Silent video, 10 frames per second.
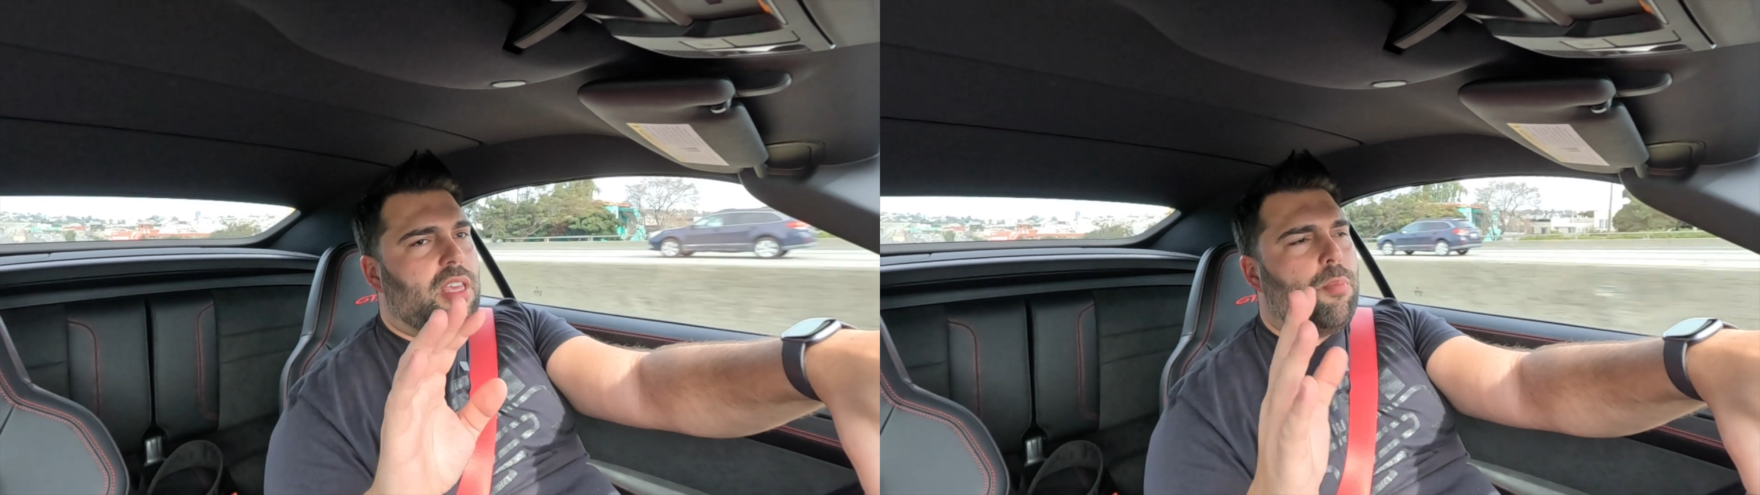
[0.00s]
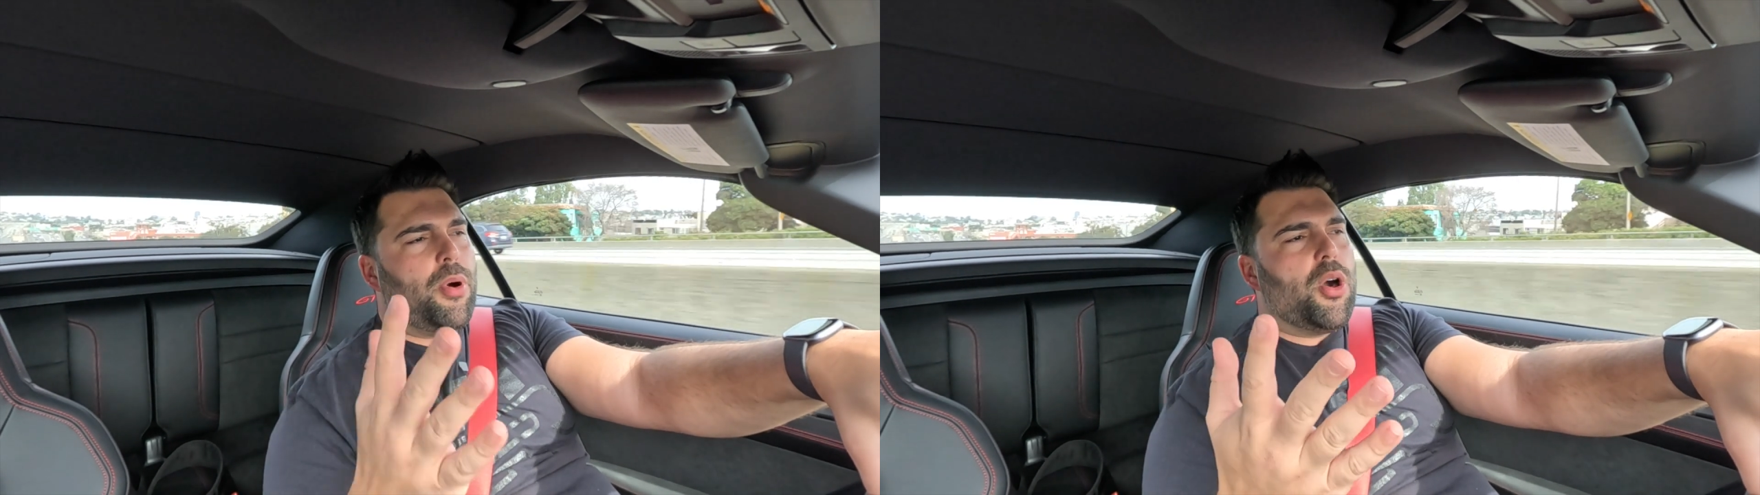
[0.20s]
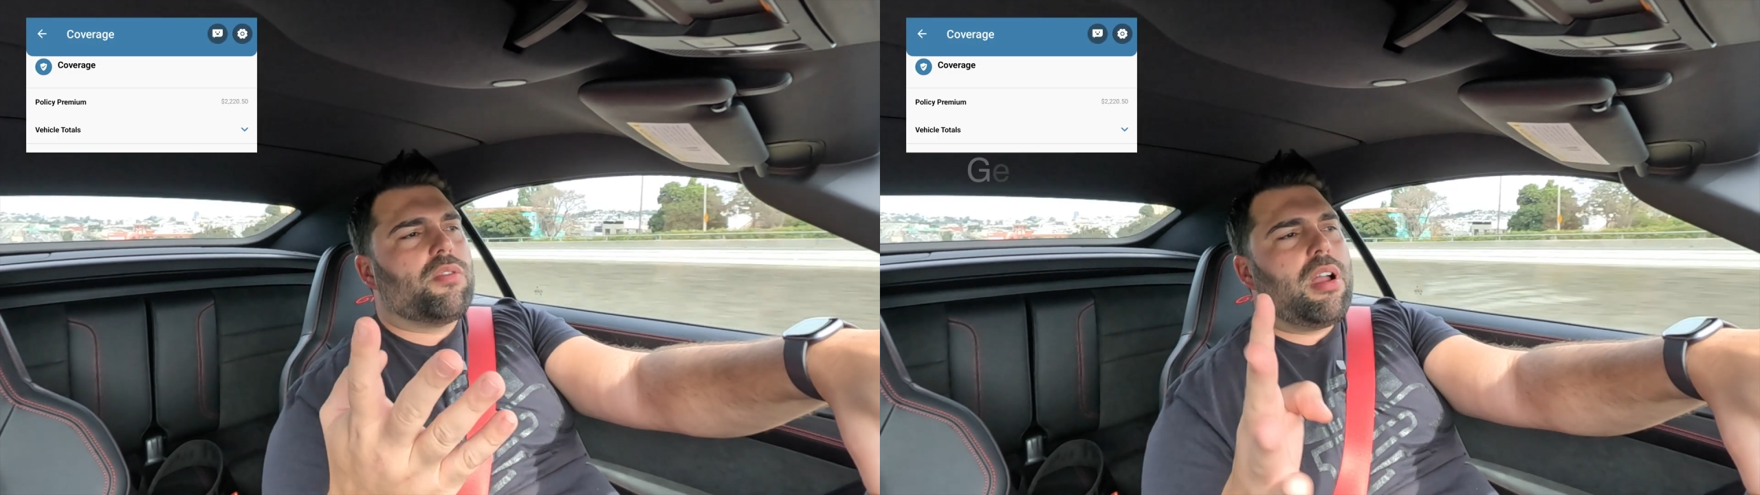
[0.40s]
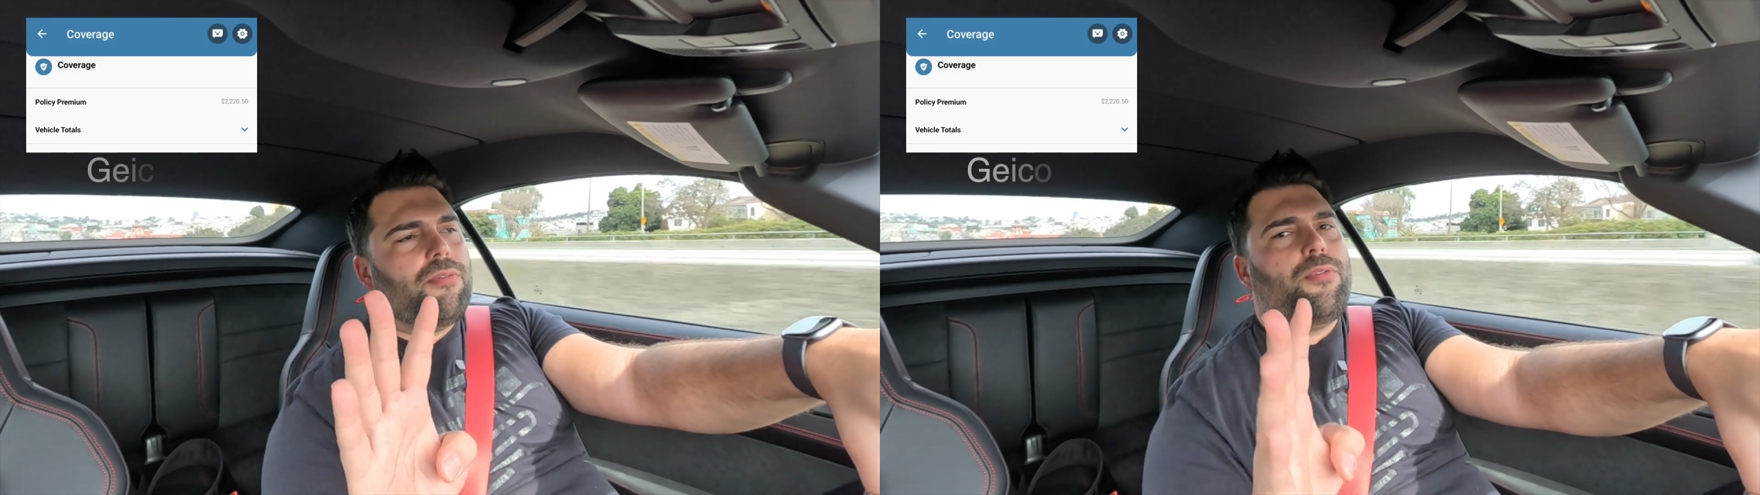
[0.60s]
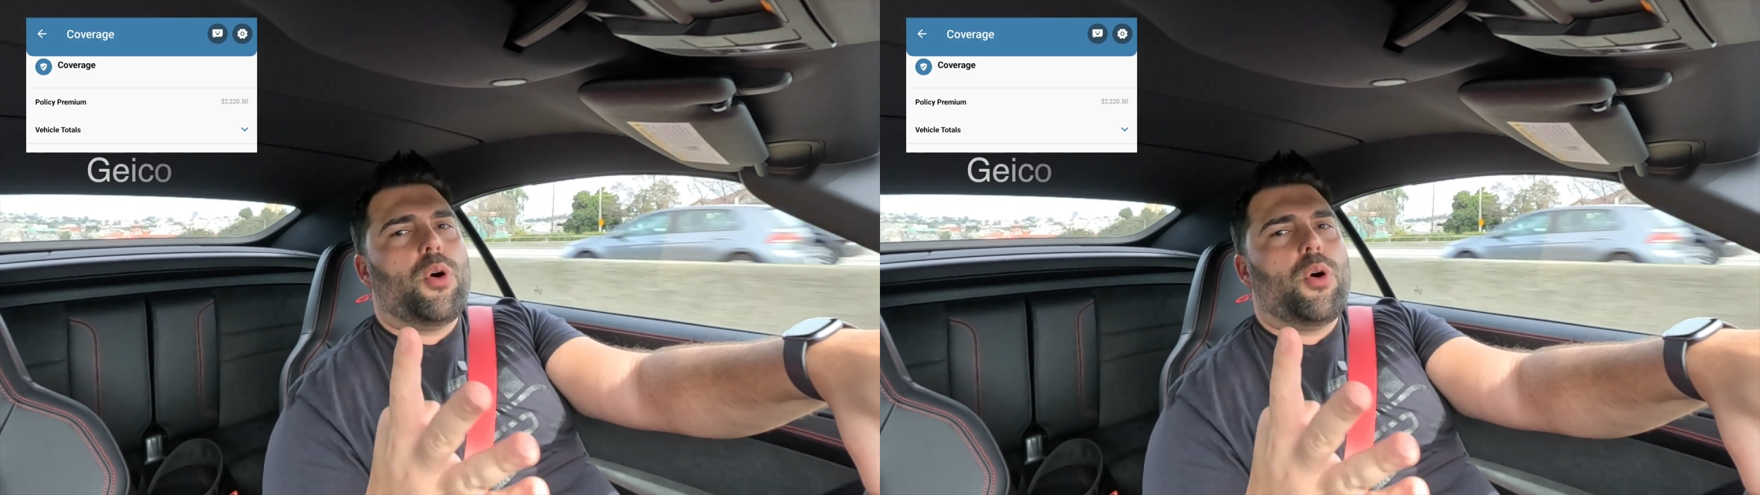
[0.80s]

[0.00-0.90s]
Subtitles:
they're both around